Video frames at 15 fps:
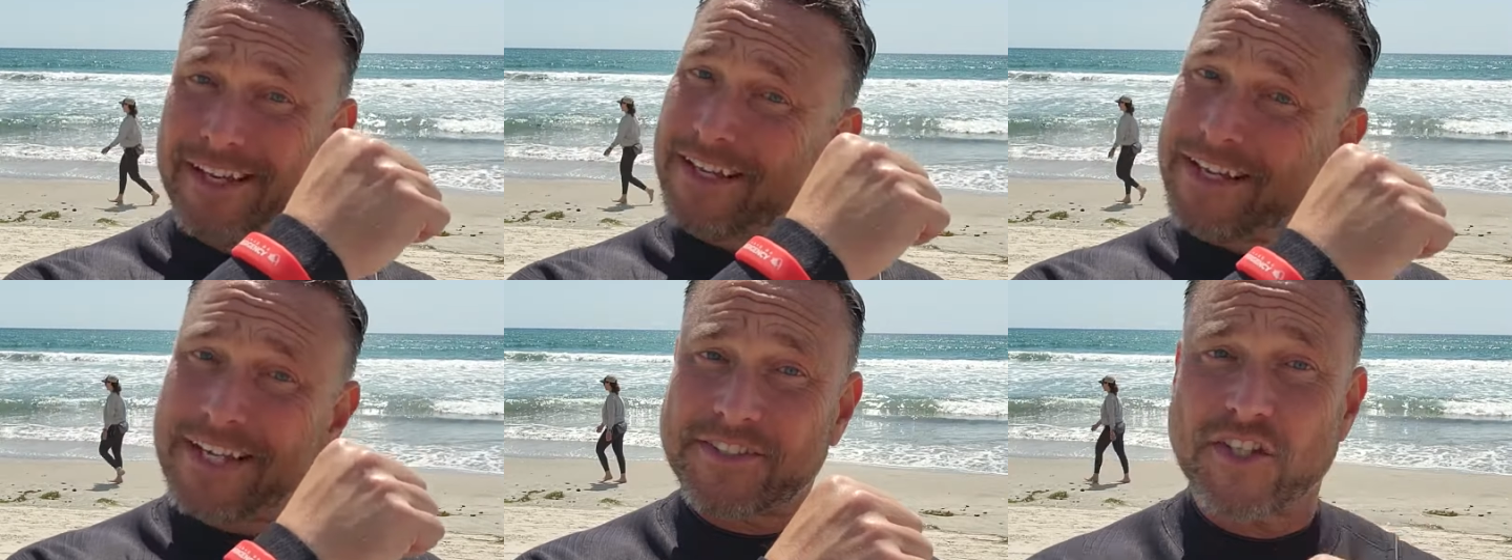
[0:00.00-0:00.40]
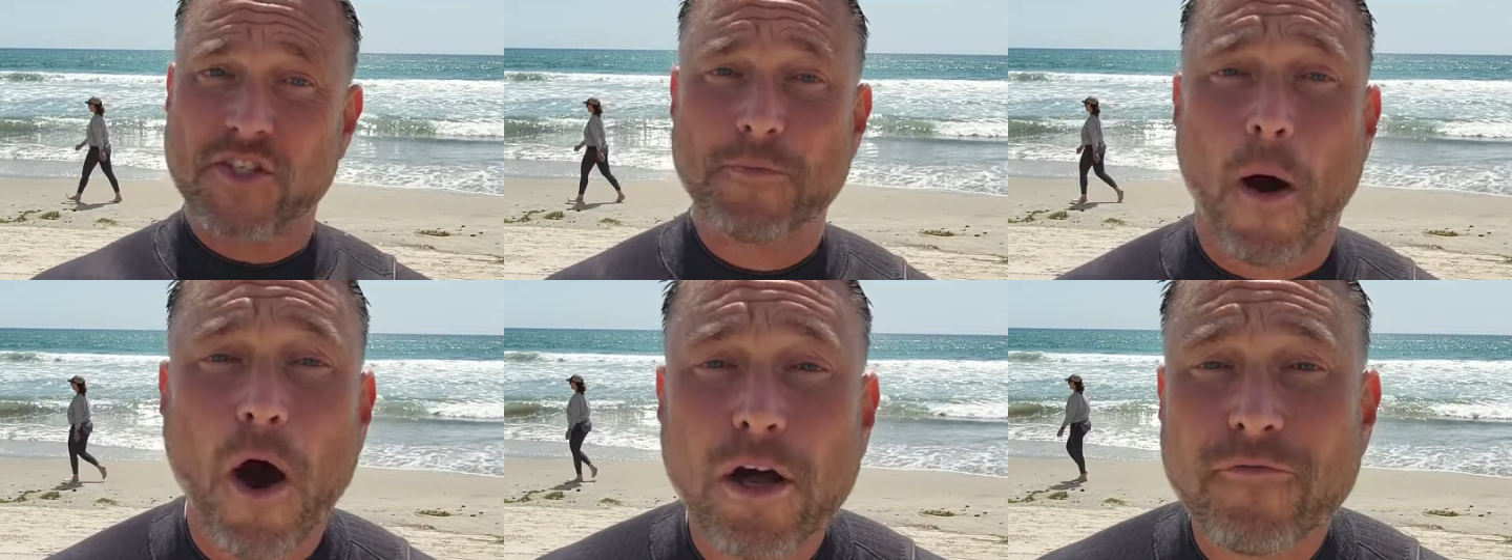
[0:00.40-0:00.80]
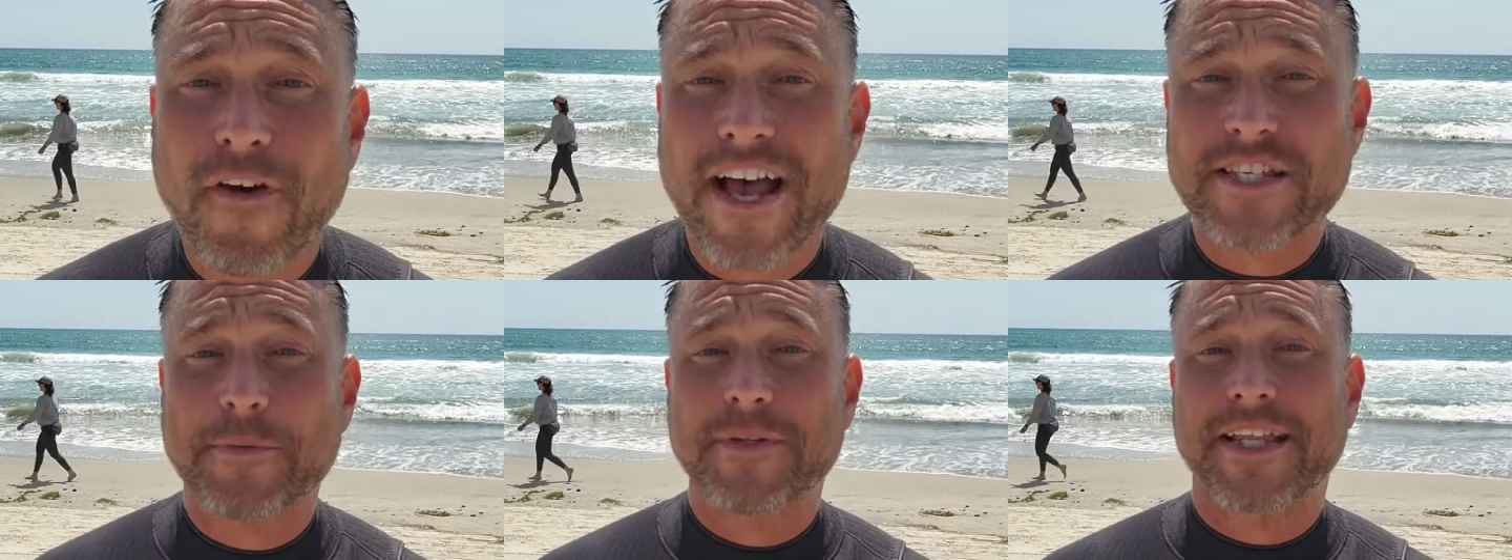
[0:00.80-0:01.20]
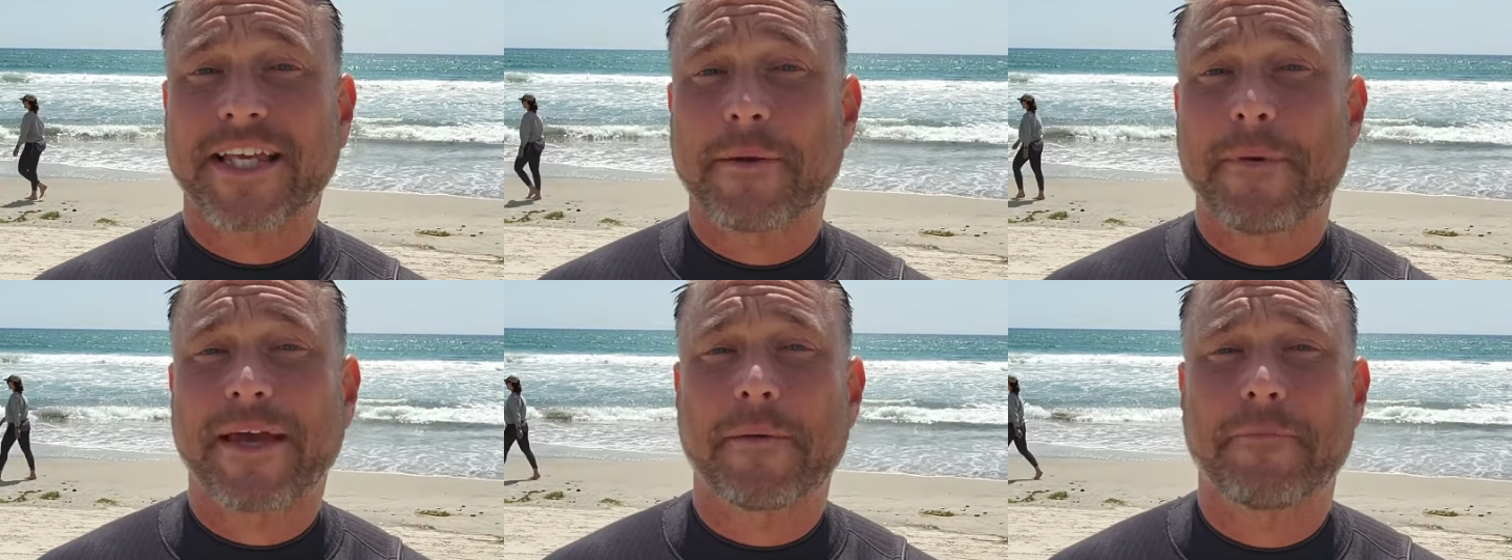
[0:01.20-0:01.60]
It's a small investment that can
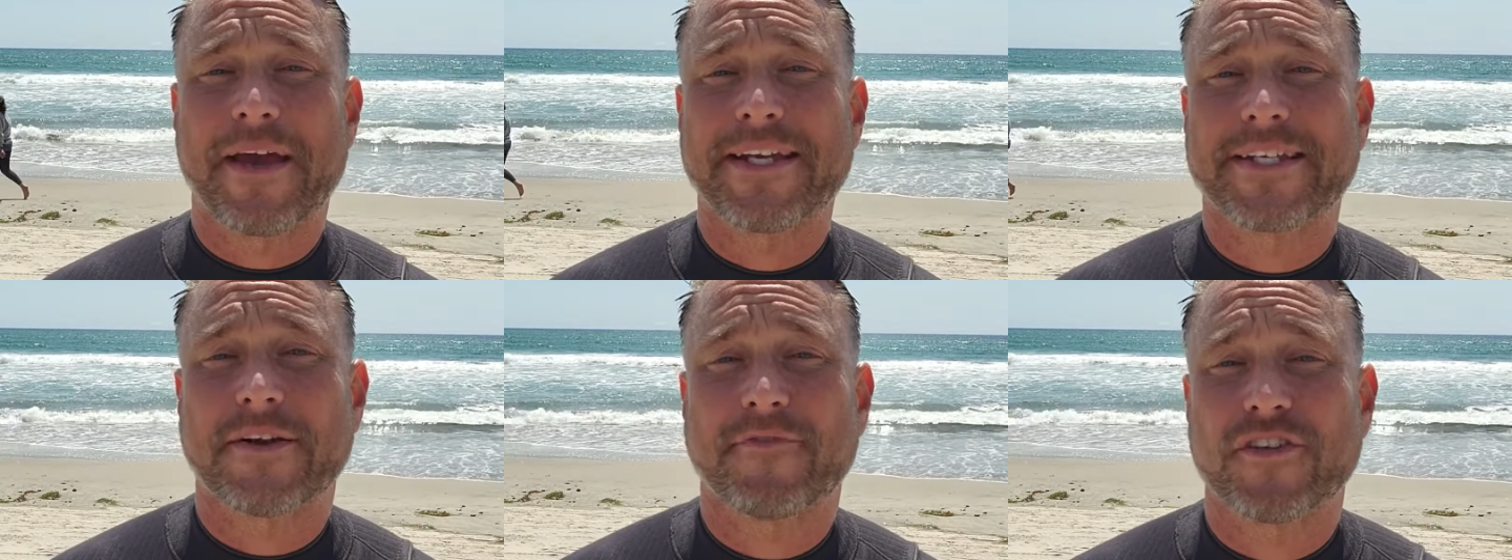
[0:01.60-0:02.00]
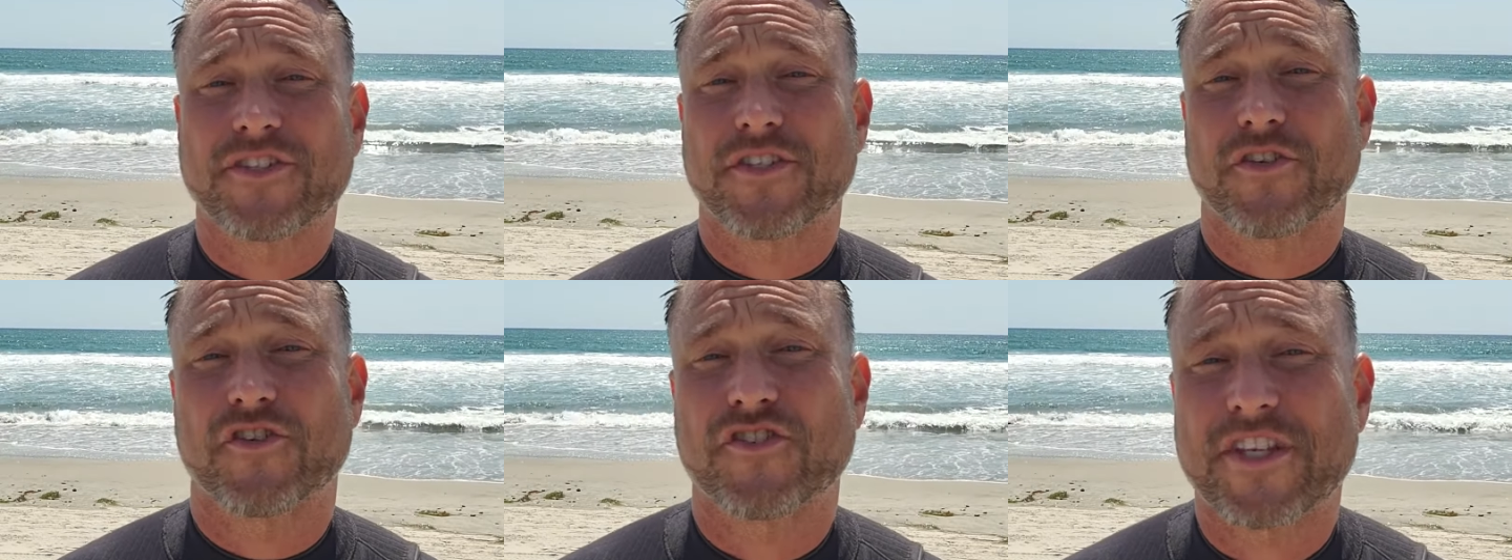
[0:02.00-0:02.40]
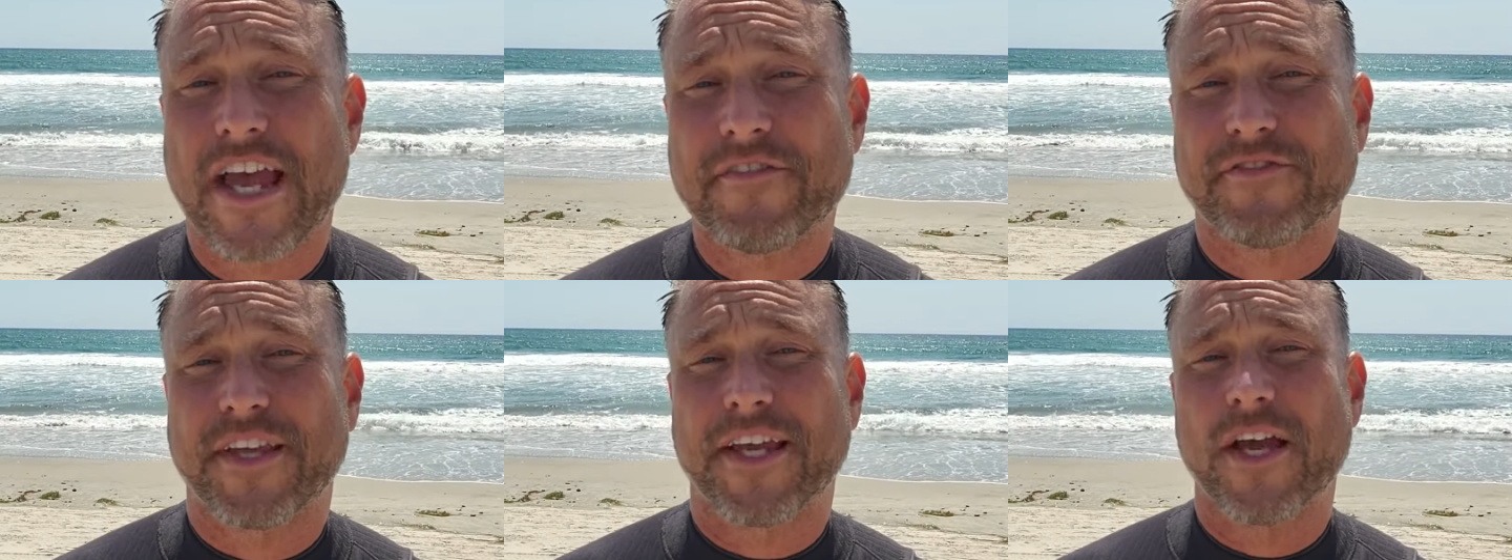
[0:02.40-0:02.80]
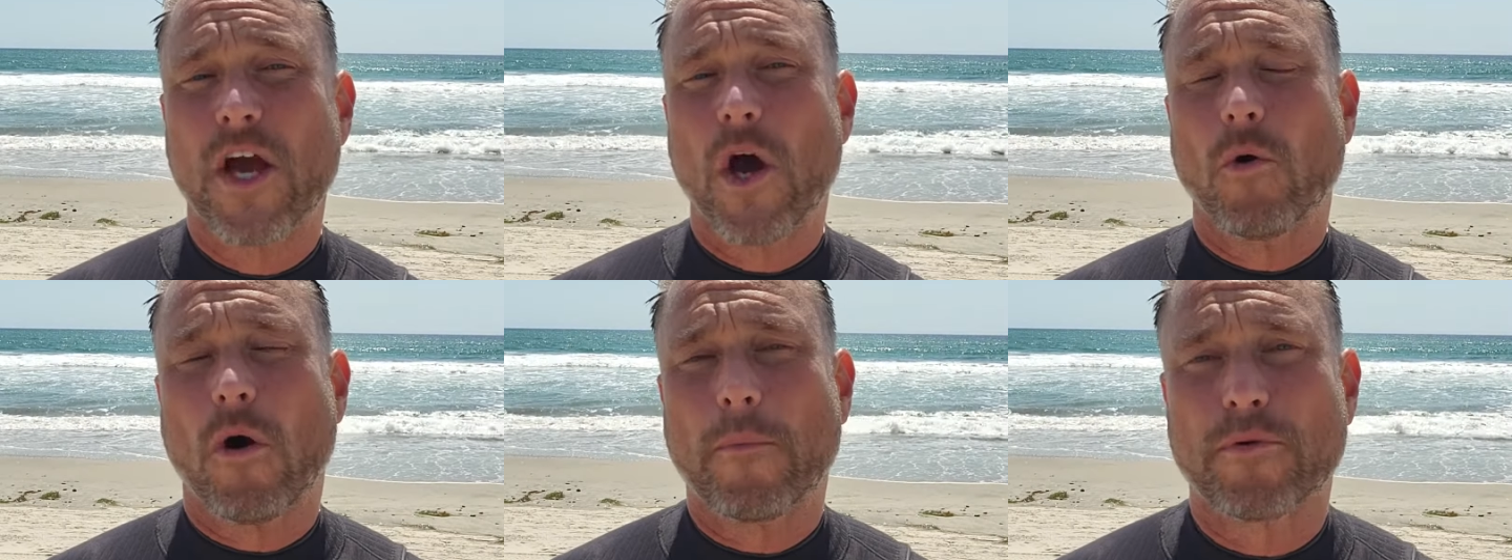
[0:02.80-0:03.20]
make a big difference in your safety
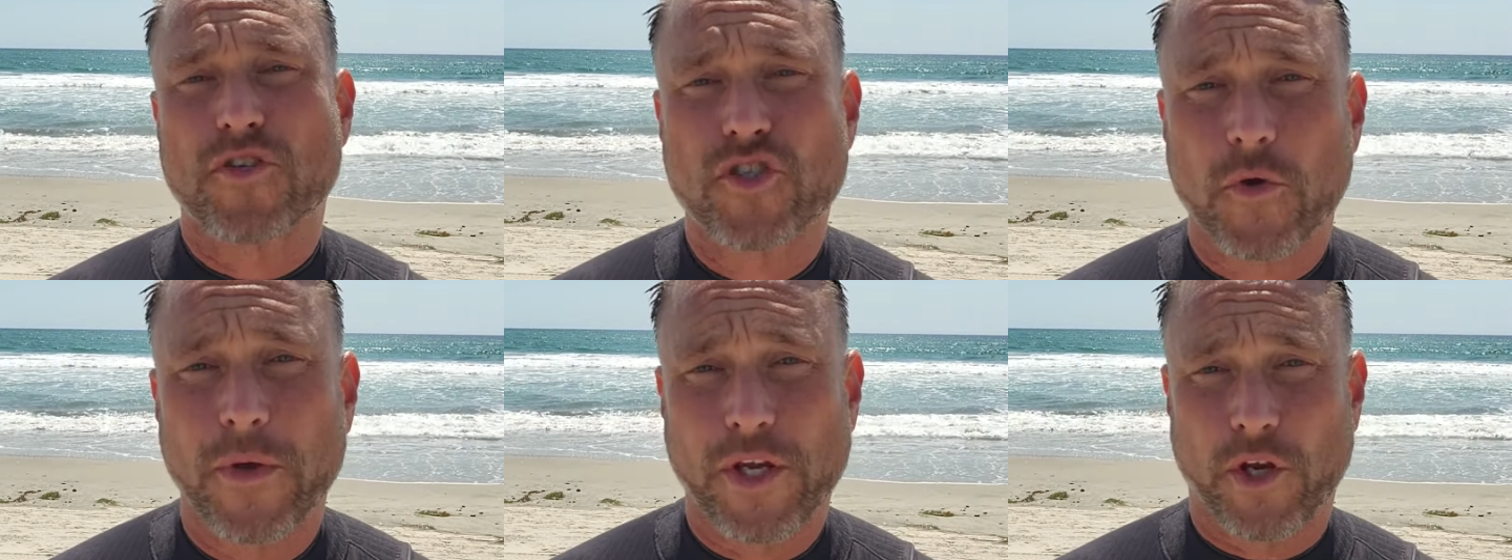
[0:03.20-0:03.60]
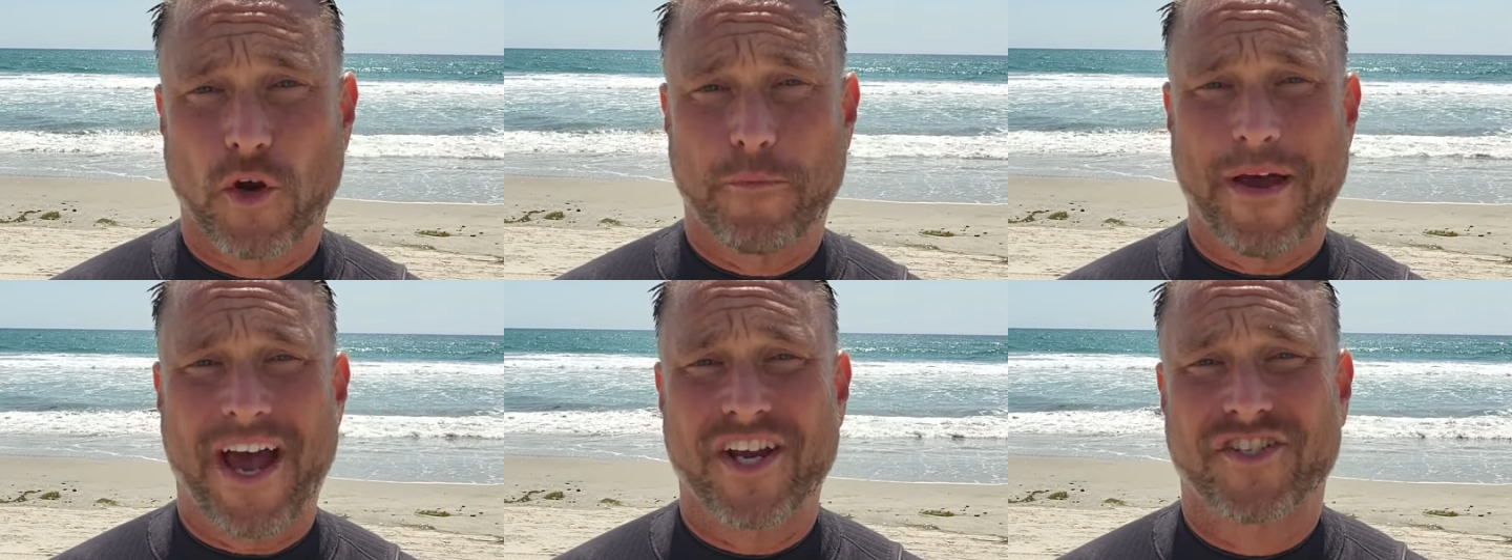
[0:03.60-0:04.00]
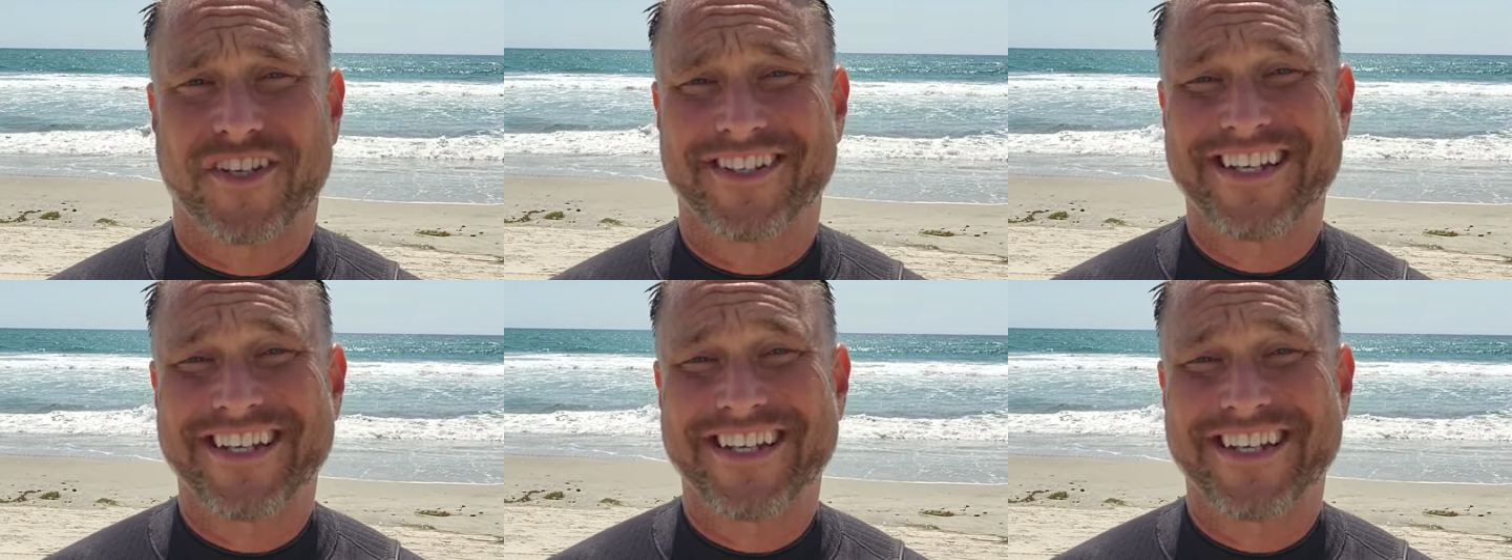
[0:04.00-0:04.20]
while pursuing your passion.